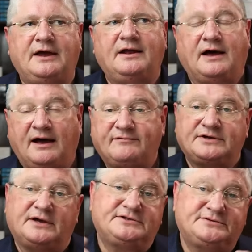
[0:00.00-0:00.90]
And I've
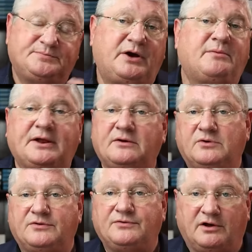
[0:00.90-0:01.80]
experimented
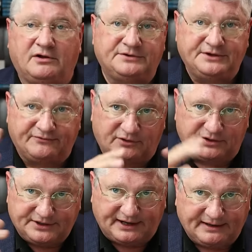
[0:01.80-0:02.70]
with all
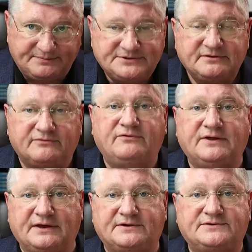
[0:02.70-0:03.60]
different types of
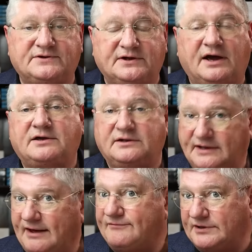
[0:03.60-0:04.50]
this, and I can
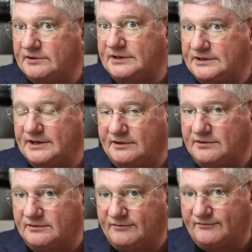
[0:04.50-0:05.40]
definitely tell
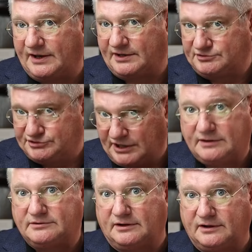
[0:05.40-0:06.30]
you if I
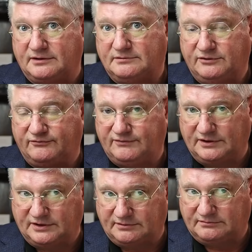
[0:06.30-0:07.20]
inject it, you
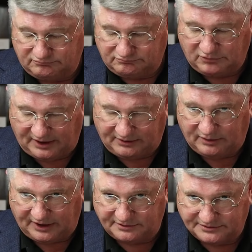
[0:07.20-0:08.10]
feel it right
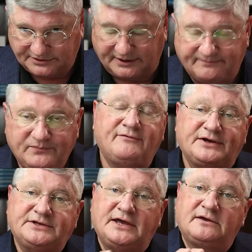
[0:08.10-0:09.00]
away usually. If
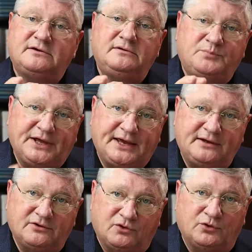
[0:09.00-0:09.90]
I take
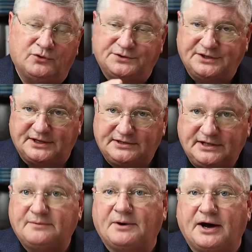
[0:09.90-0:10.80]
plain old
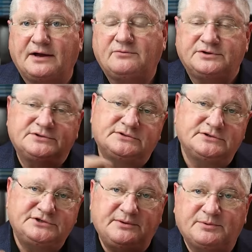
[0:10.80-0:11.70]
nicotinamide, which is
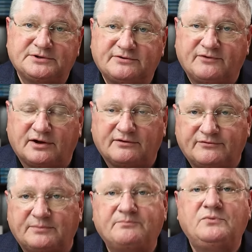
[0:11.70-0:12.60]
the cheapest of all of
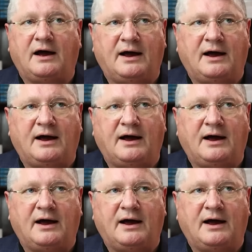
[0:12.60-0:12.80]
them,